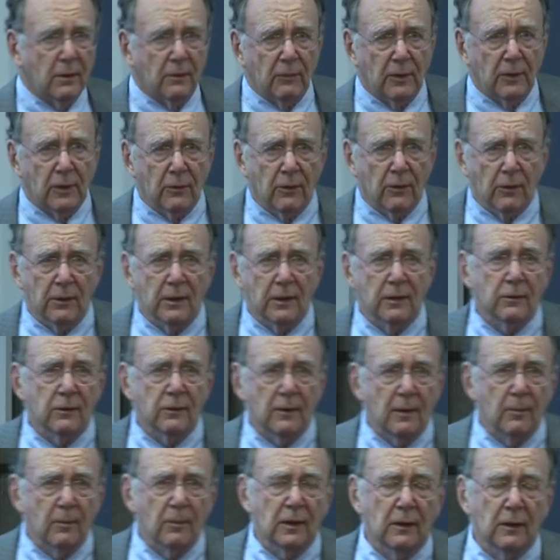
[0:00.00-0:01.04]
a recurring
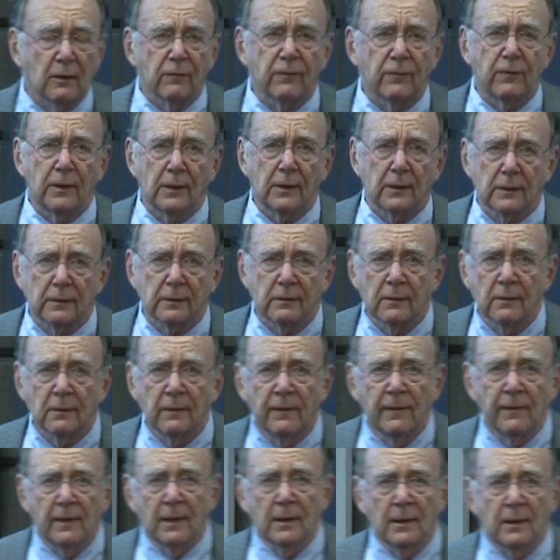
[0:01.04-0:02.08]
theme in the field
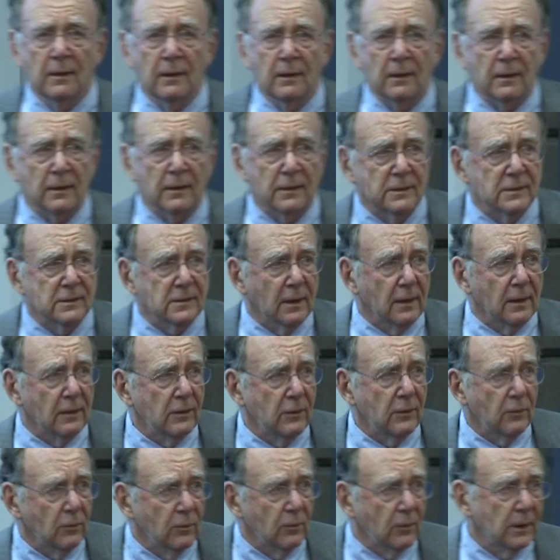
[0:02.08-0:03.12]
is that
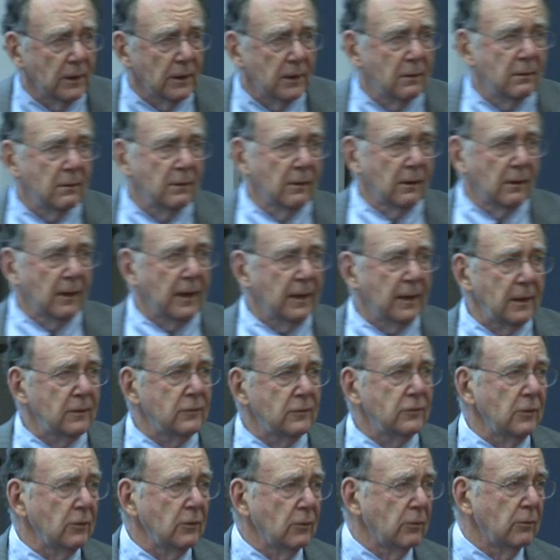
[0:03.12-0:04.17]
you would like
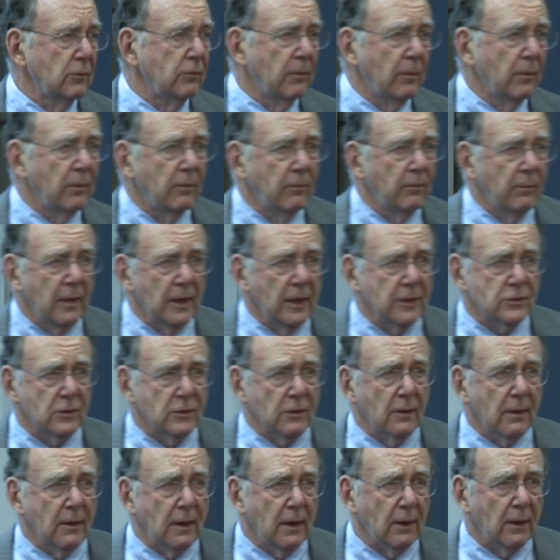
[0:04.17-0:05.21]
to
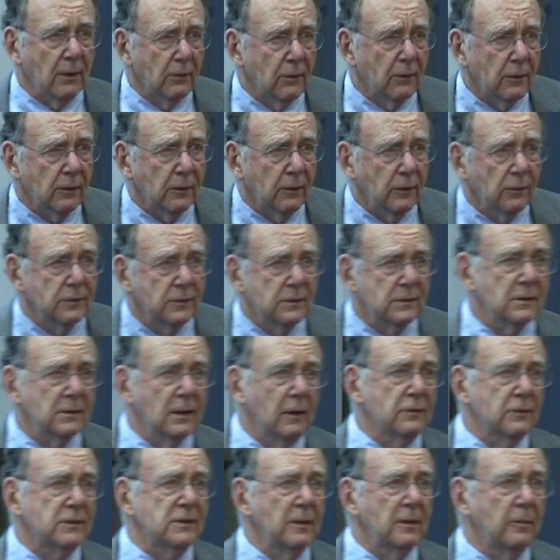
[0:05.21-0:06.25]
measure how close,
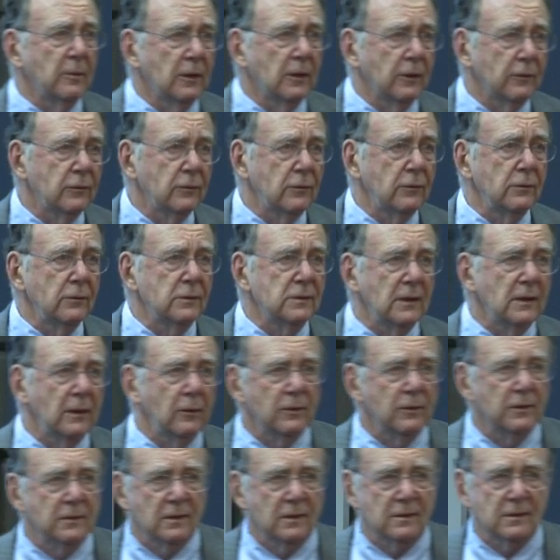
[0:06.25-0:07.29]
how similar two
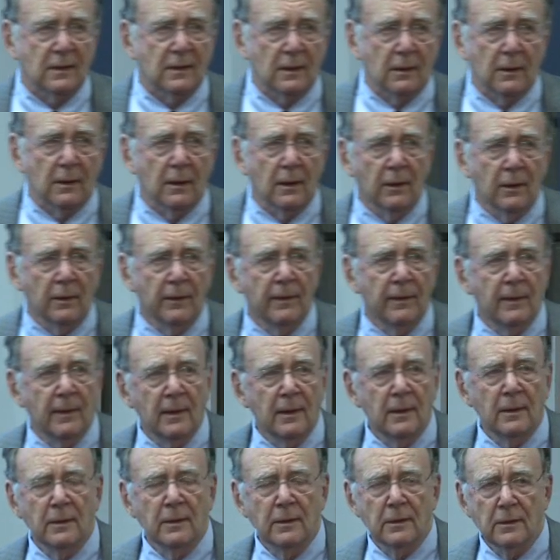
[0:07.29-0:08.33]
sequences are.
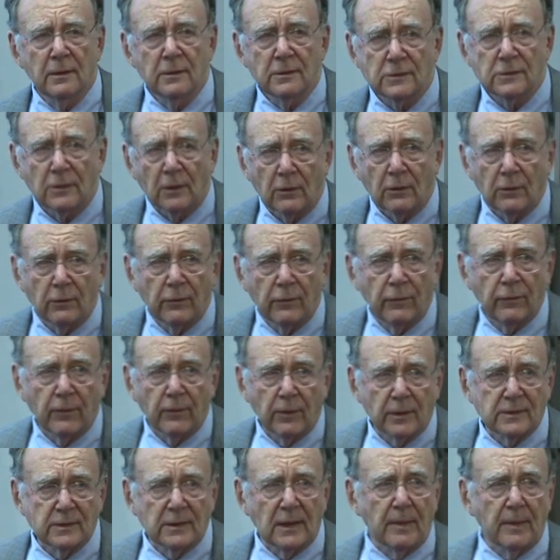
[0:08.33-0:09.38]
So, for
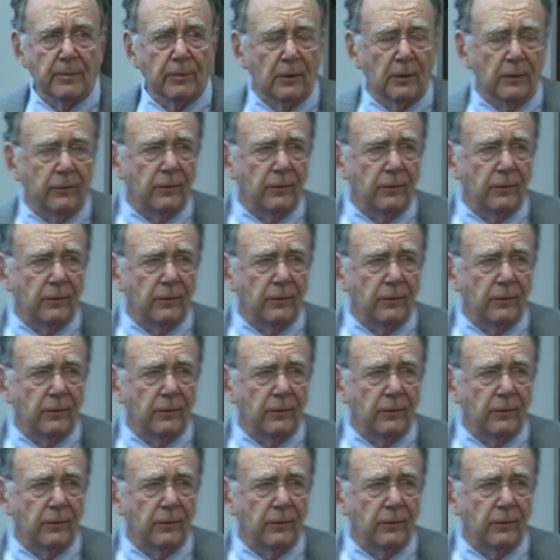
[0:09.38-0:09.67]
example,